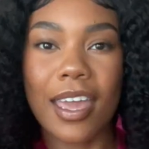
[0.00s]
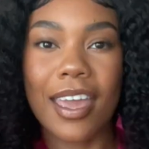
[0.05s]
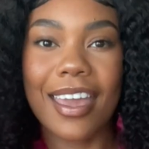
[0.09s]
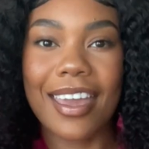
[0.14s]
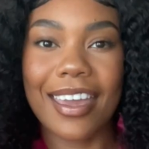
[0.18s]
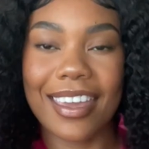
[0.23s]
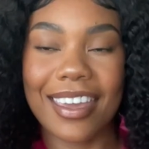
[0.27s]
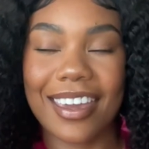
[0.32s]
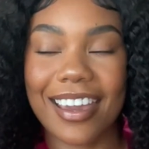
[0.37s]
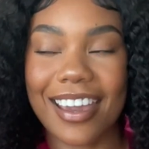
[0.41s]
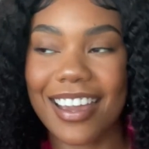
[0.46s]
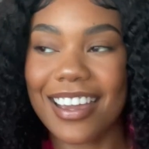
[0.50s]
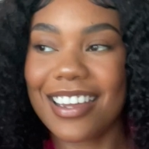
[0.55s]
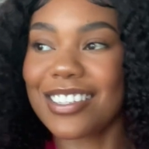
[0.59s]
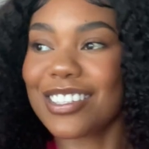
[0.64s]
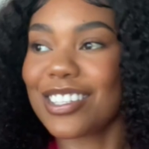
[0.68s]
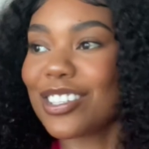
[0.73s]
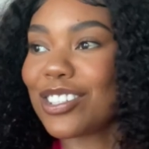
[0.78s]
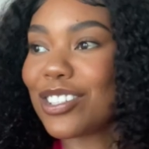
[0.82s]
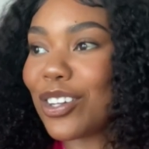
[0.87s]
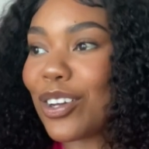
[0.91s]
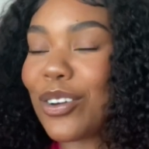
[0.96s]
Hey
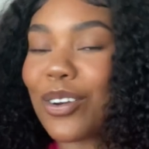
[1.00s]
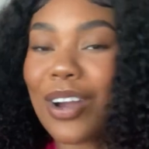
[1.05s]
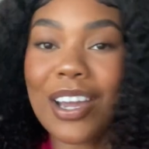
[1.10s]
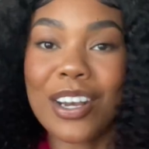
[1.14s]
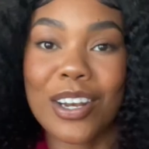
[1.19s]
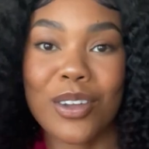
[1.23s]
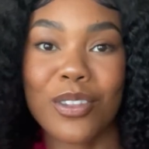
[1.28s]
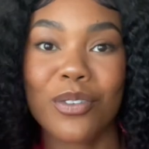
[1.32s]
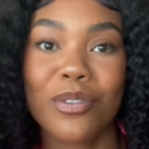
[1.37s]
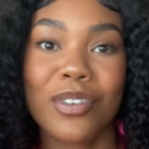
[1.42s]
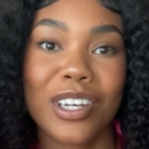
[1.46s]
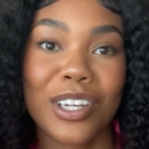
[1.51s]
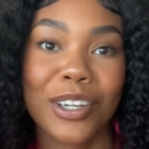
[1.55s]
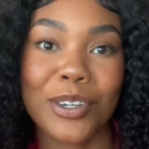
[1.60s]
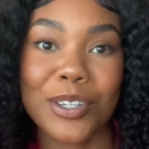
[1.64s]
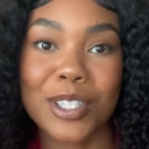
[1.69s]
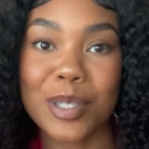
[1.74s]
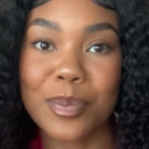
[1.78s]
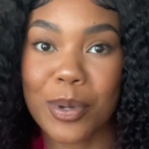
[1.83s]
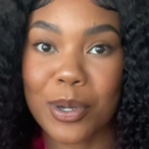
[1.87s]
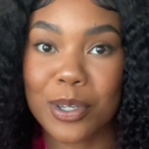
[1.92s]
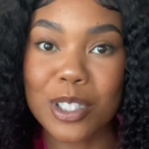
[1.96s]
guys, so I know the video is
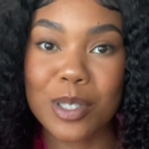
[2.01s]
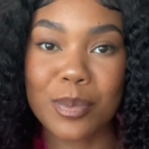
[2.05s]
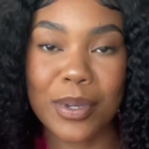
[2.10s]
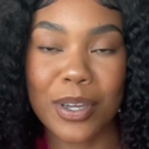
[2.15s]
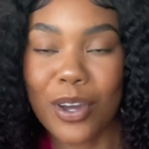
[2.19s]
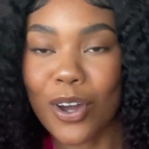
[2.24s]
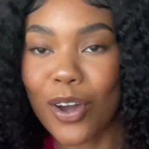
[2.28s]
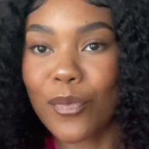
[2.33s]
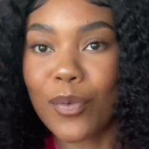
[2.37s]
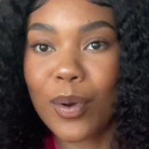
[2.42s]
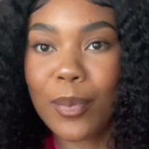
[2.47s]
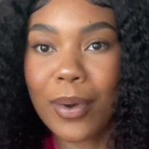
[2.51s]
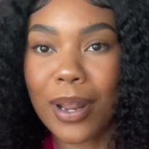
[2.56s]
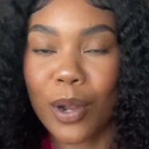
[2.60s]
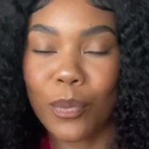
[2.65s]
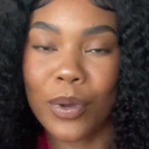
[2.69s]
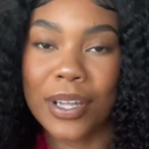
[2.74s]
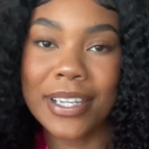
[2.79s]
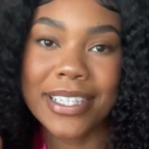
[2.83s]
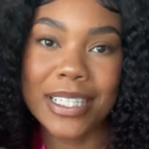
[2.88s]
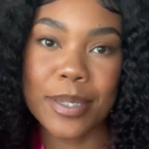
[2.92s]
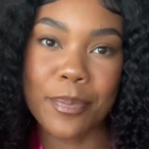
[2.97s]
supposed to be over, but I
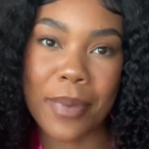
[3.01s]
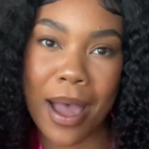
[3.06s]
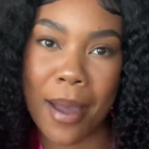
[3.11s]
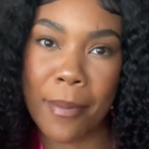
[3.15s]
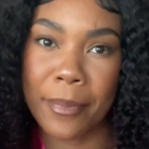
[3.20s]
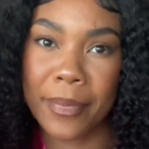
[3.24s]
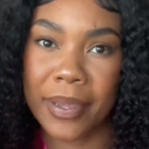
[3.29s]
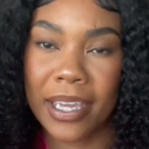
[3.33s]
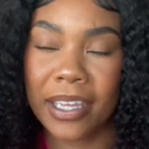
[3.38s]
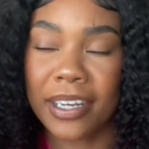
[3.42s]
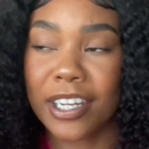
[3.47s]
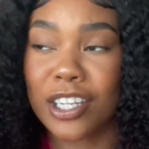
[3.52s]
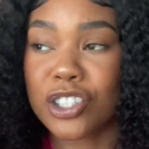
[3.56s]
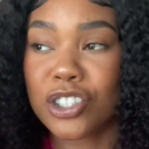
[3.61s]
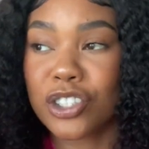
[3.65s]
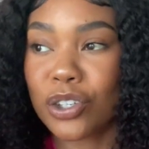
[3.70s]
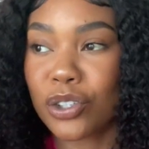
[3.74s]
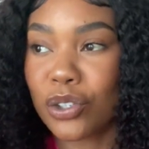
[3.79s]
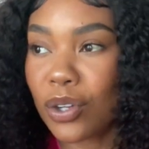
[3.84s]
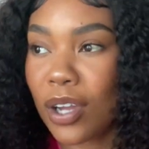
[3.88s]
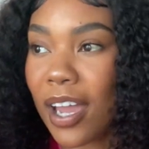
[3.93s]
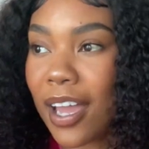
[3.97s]
wanted to pop in and show
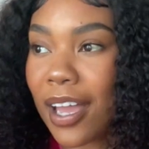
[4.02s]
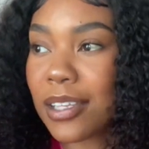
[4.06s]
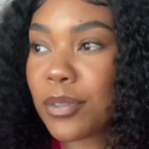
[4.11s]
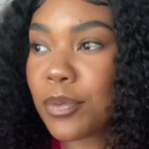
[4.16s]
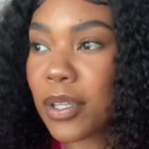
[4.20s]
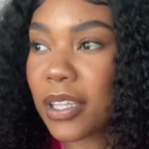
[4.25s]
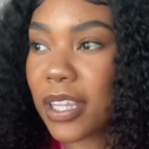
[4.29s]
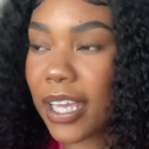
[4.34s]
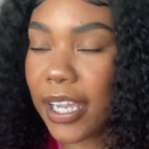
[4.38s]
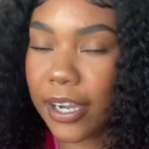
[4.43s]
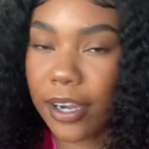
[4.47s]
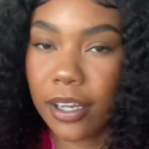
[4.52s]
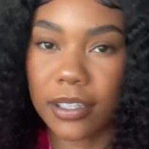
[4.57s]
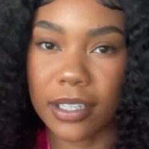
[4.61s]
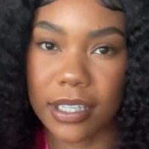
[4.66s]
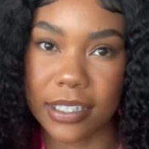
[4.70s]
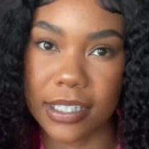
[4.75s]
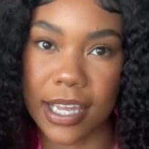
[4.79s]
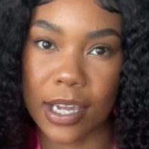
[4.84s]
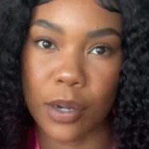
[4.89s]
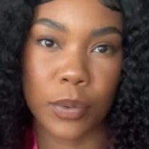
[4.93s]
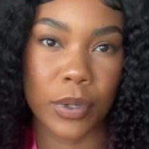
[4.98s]
you guys what the hair
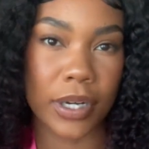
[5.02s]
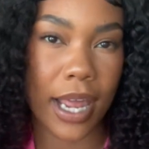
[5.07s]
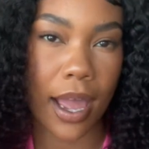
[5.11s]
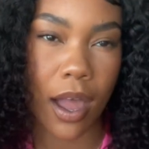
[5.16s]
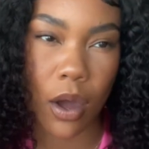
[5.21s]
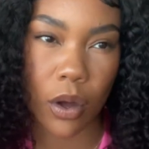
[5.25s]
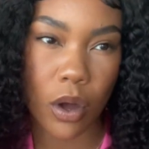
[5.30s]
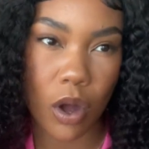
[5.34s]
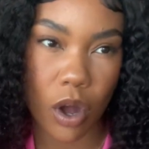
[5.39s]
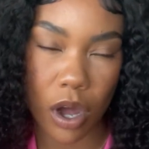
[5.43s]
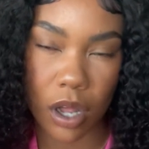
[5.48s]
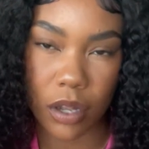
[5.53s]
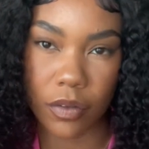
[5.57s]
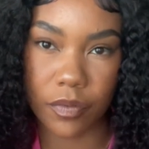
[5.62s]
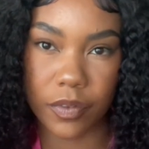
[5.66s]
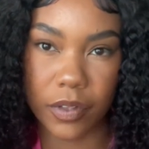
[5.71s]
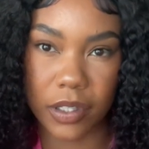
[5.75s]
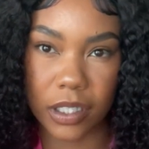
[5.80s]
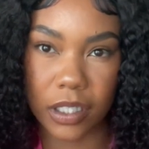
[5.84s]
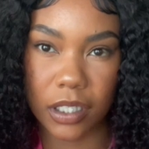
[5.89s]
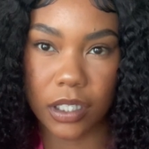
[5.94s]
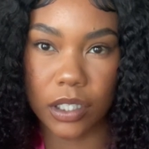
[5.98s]
looks like without all
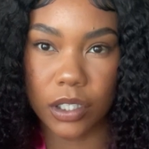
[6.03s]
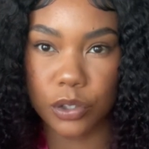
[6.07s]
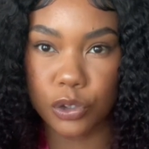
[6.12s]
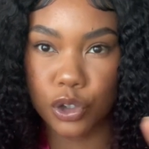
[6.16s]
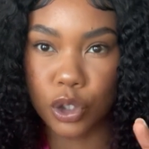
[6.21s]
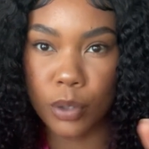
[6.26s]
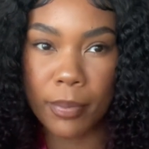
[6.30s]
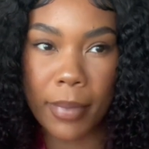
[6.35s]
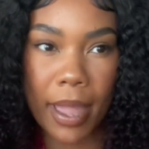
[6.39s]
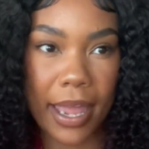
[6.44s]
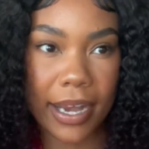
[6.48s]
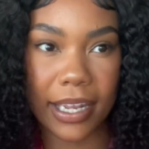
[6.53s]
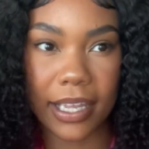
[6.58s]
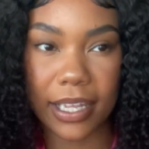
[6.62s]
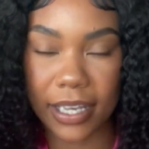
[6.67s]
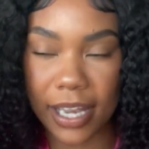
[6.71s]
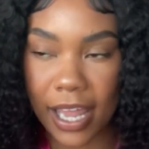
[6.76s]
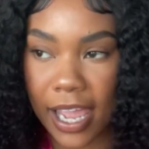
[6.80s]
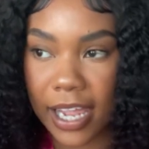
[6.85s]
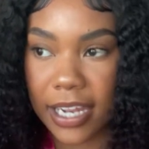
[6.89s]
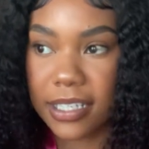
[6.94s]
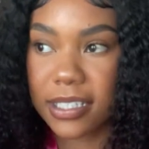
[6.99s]
of the dramatic
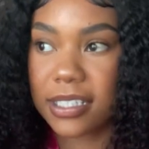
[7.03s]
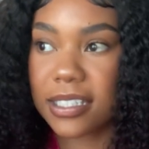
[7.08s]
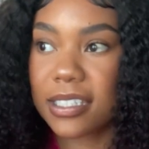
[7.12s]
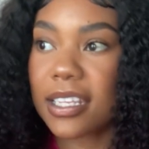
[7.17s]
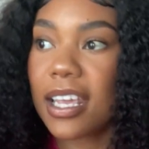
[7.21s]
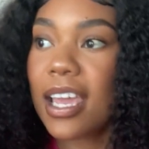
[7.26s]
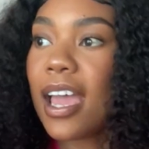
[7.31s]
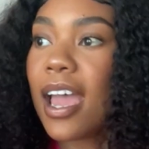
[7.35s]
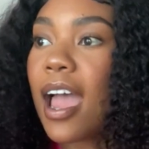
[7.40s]
lights.